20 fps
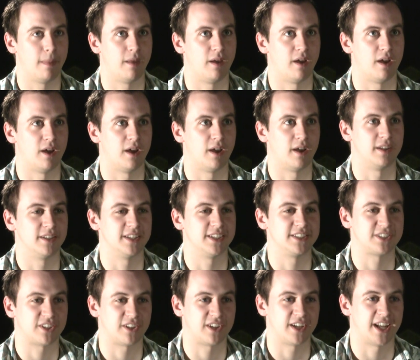uh, they
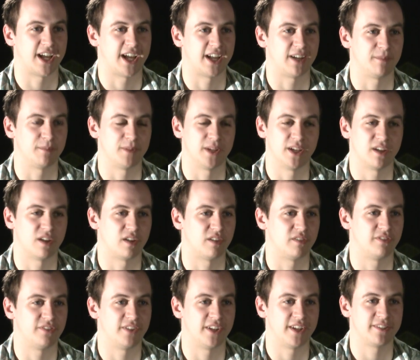started adding me
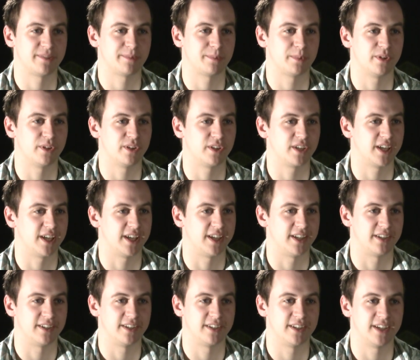on Facebook
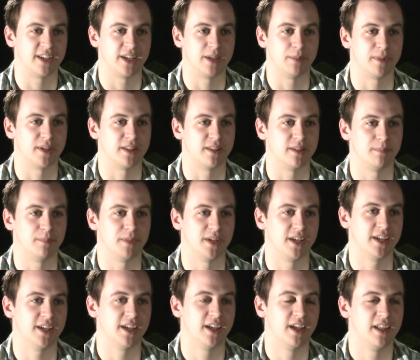and emailing
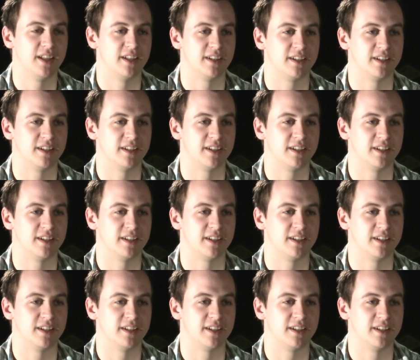me,